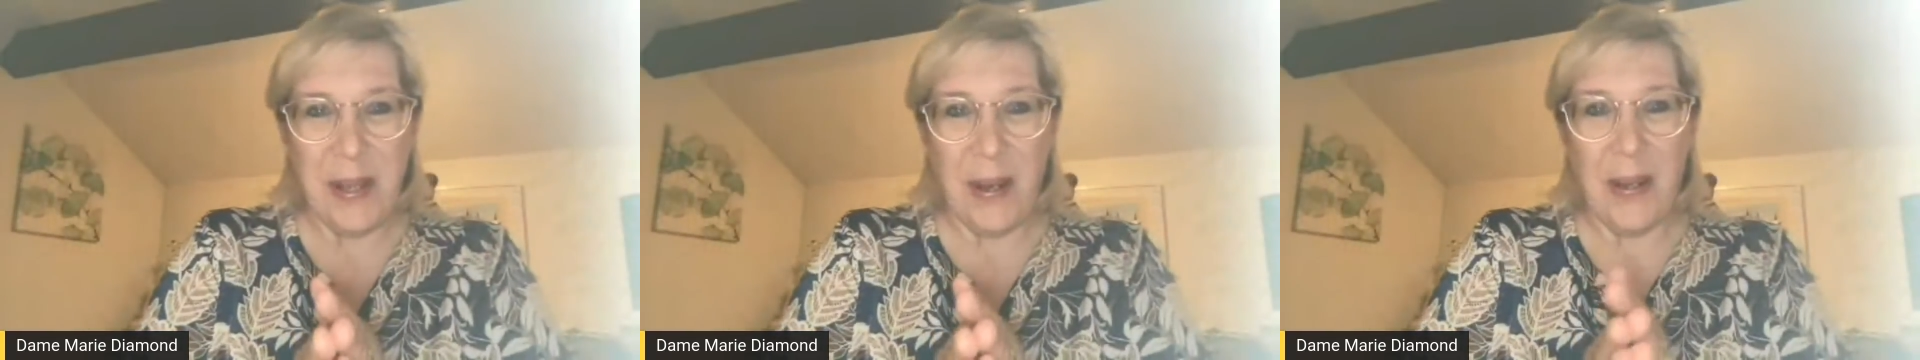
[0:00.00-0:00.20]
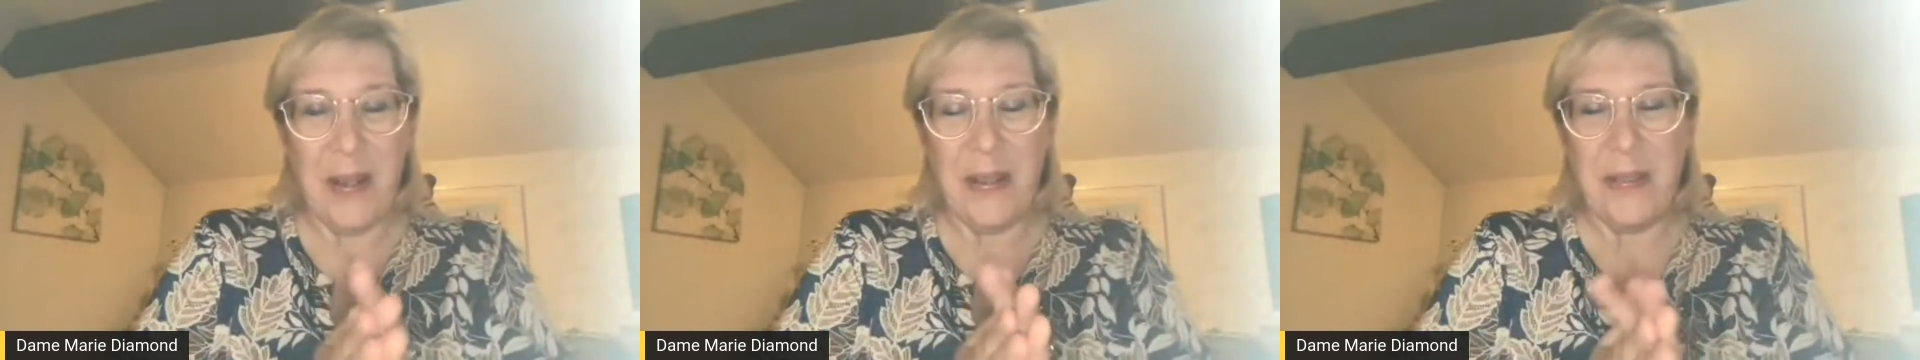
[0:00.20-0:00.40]

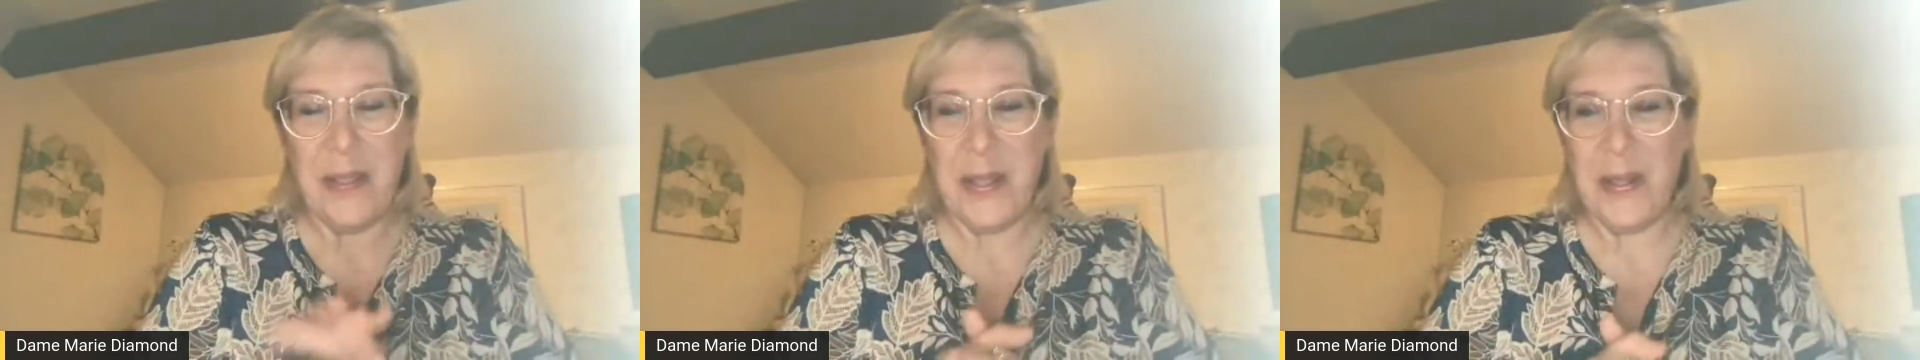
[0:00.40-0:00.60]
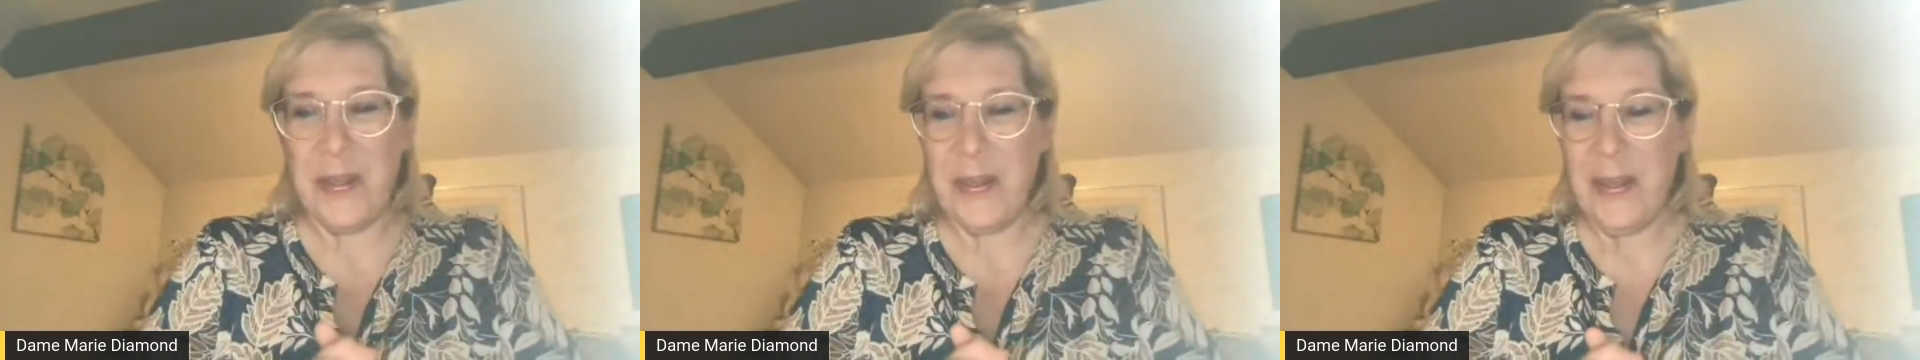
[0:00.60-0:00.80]
all of
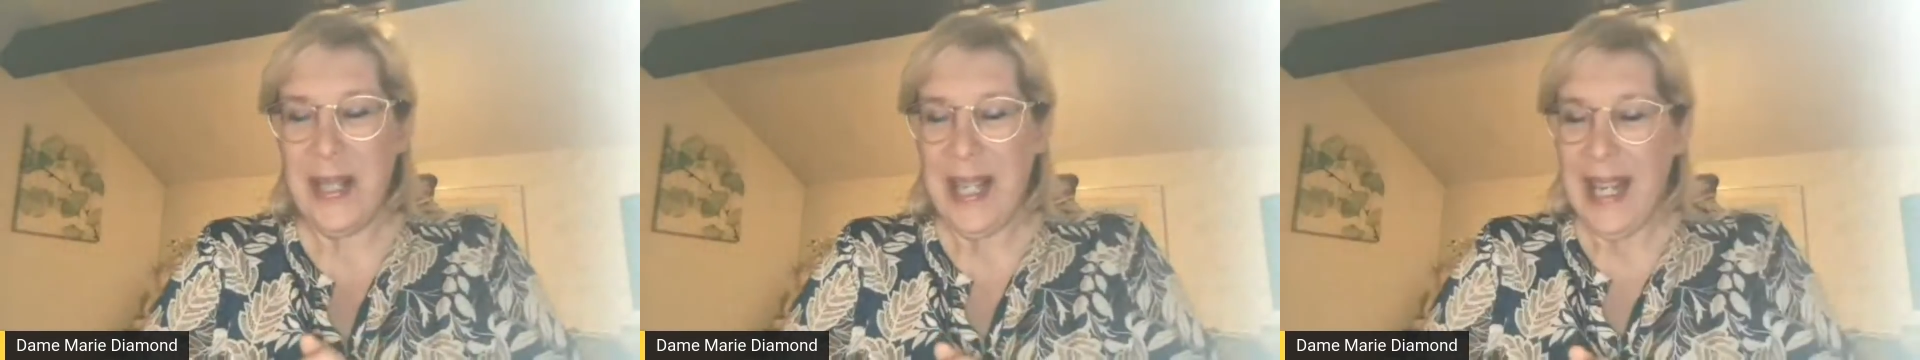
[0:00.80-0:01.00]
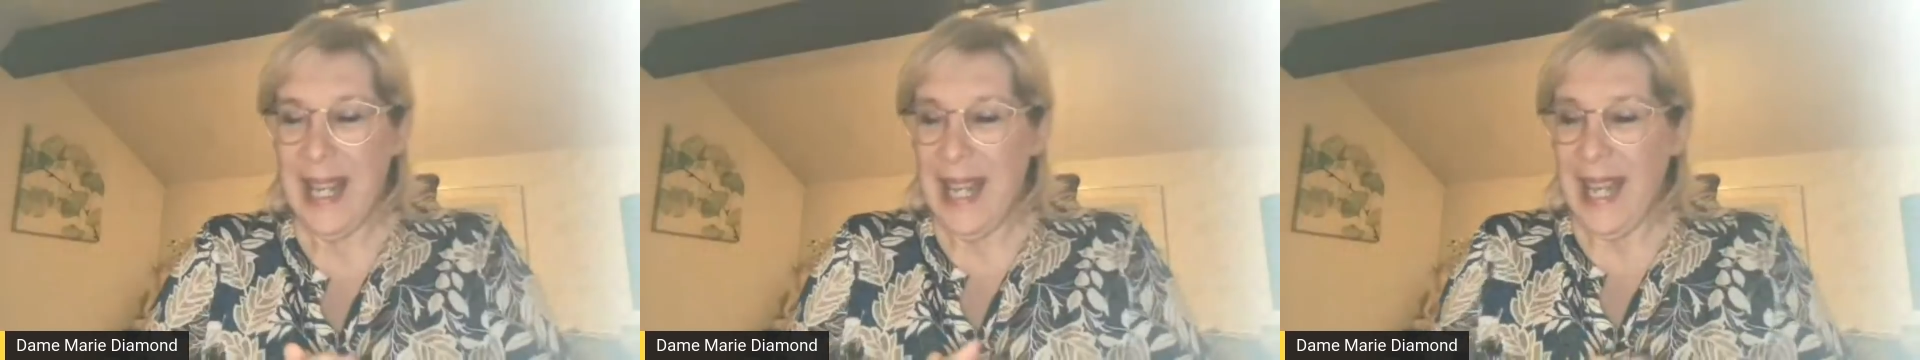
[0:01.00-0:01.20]
you.
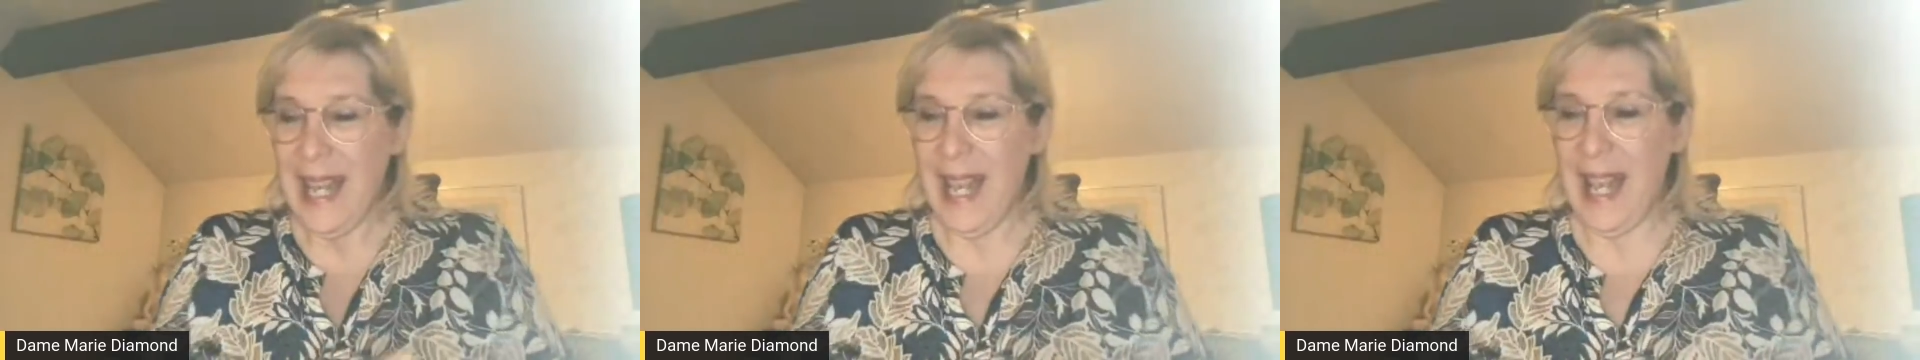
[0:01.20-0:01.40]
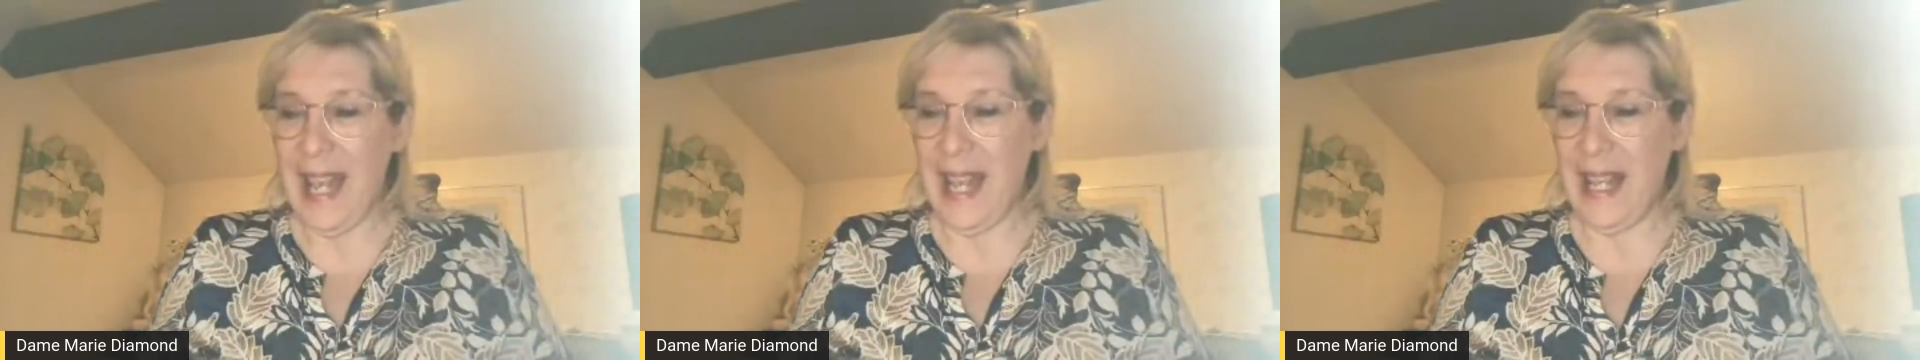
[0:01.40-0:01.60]

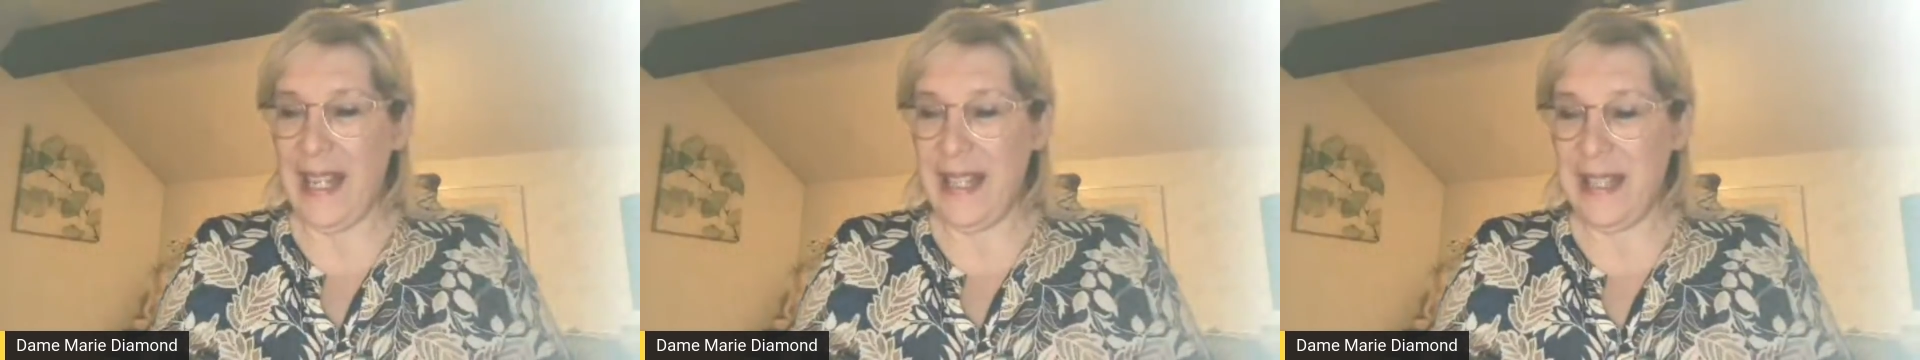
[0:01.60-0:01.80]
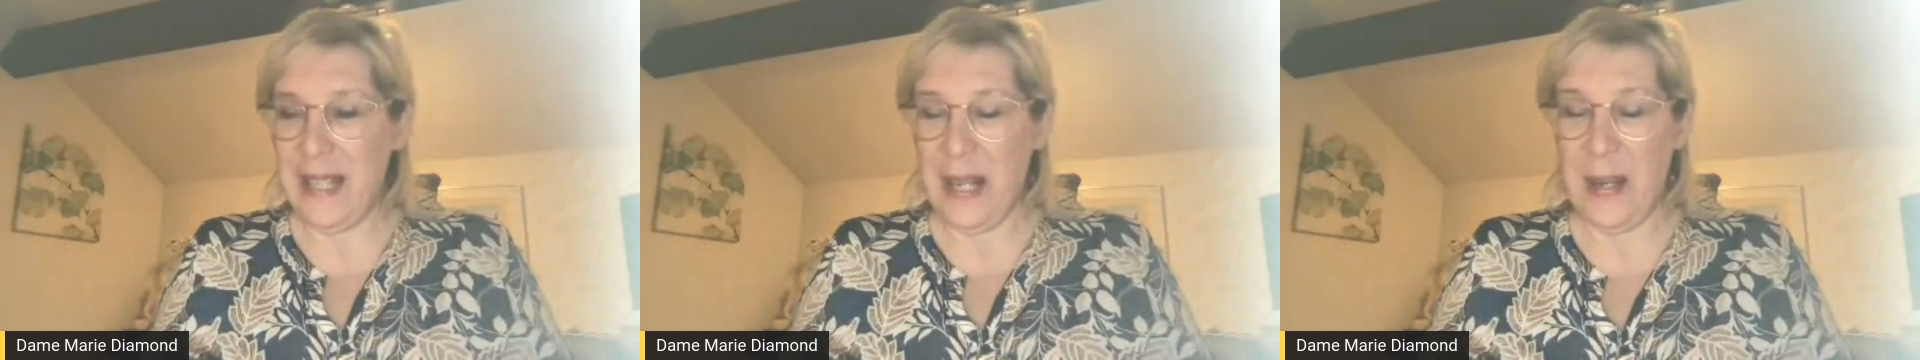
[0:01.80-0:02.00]

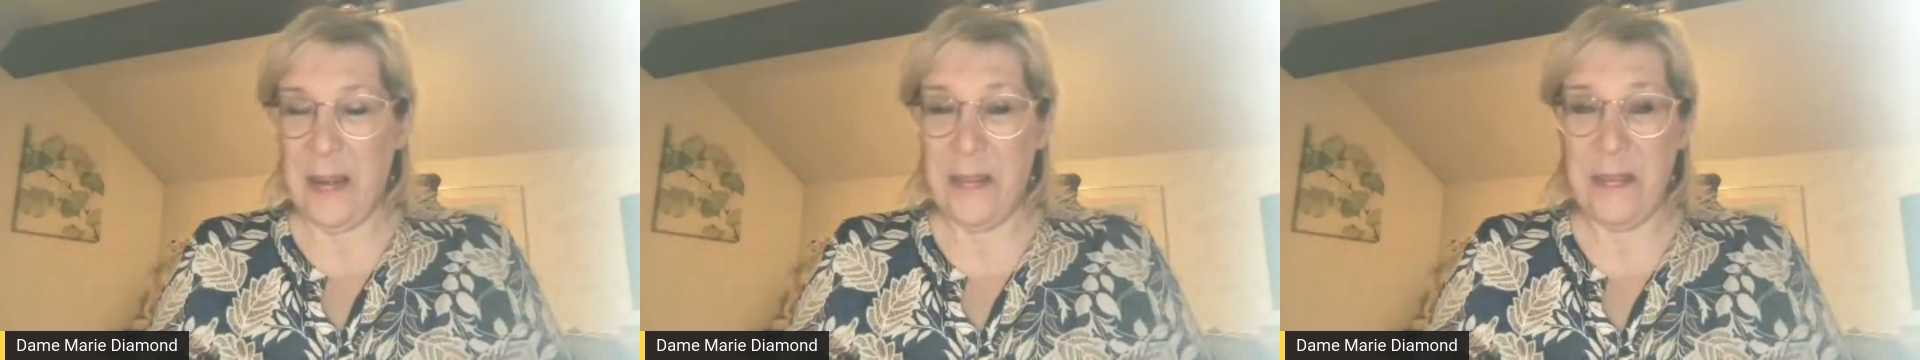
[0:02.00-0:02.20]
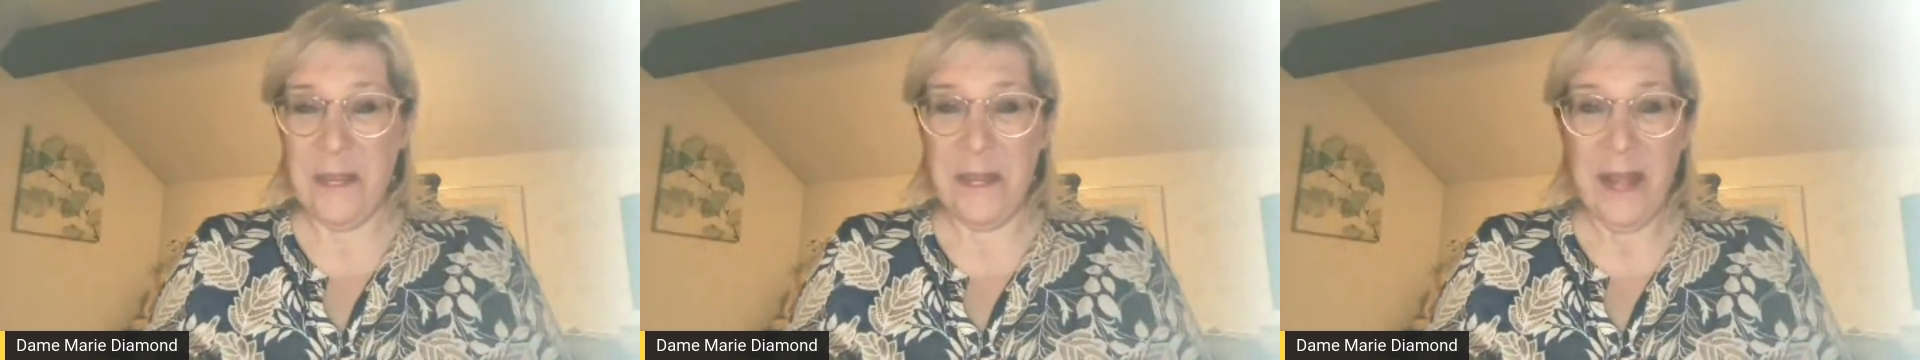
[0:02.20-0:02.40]
And
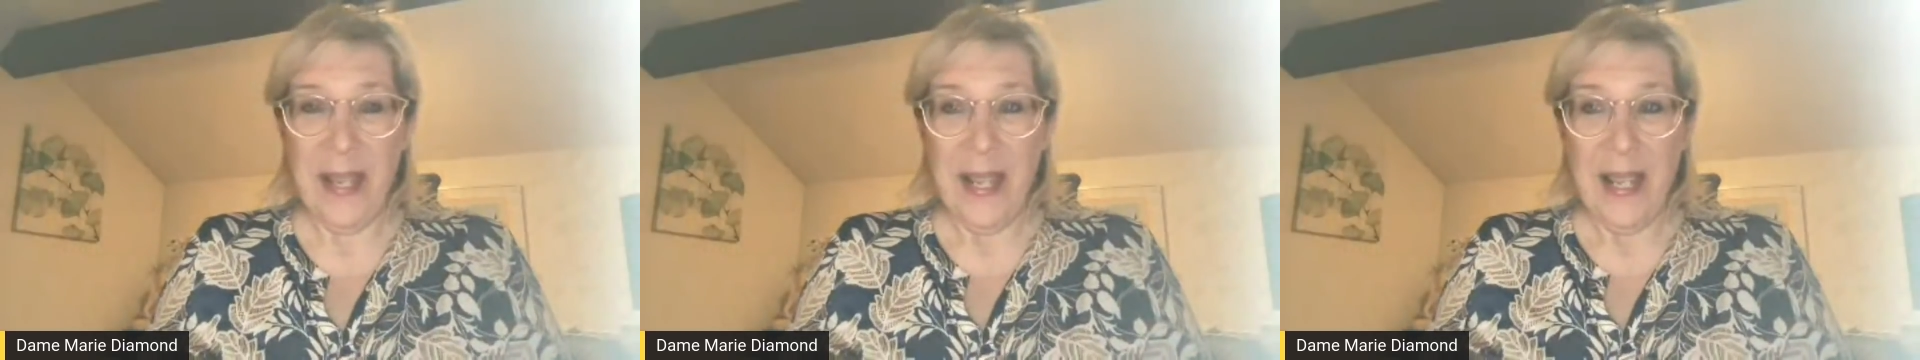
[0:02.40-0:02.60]
I'm